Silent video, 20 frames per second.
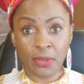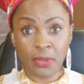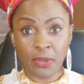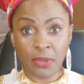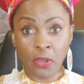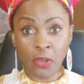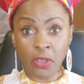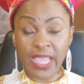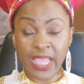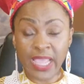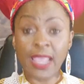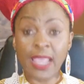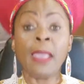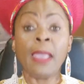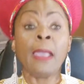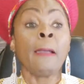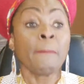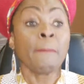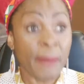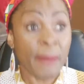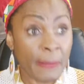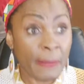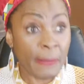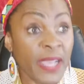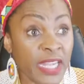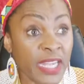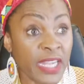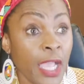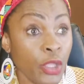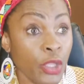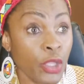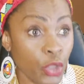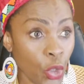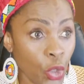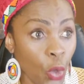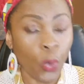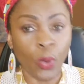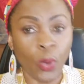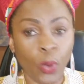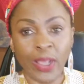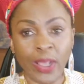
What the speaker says: Okay? Papa na yo.